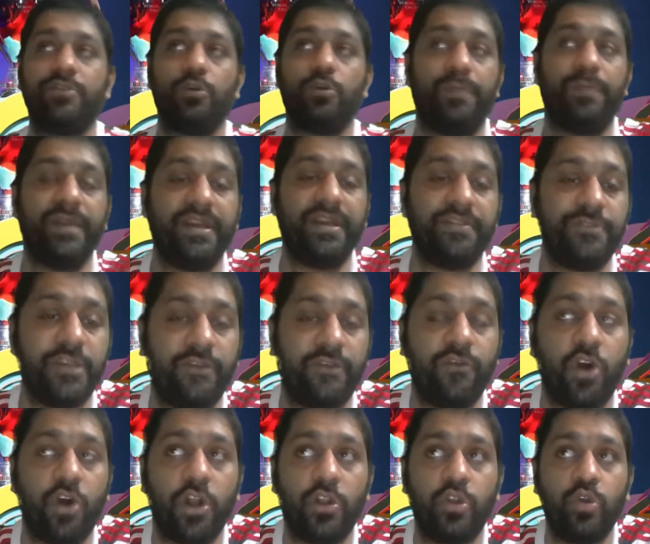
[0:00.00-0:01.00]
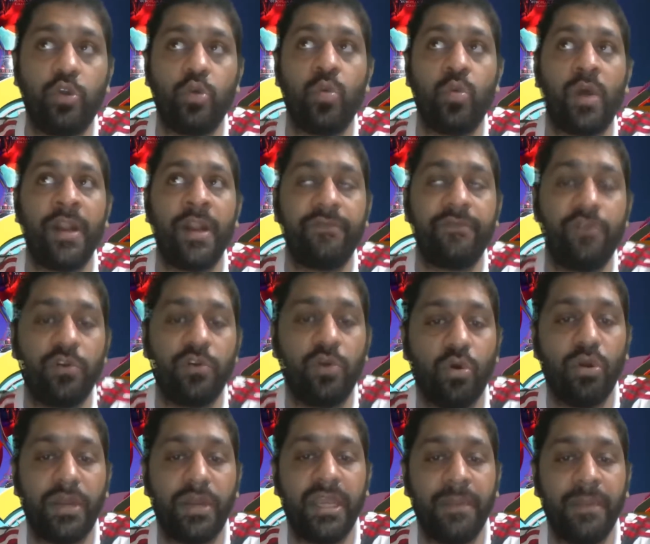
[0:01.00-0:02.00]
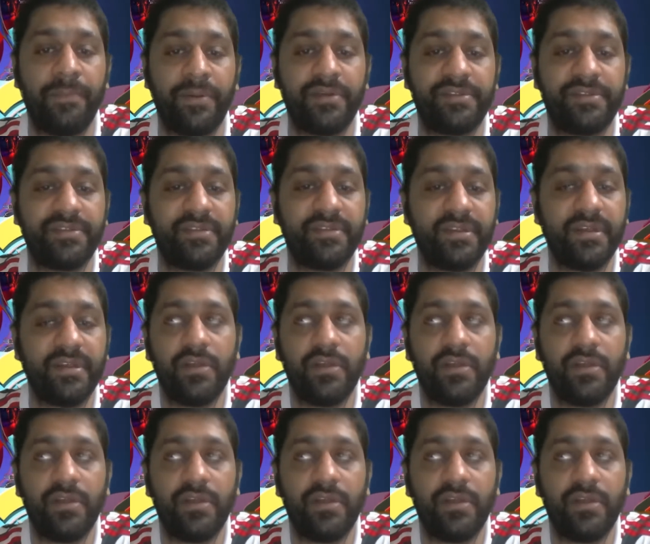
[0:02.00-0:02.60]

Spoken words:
So PSG have got two wonderful goalkeepers.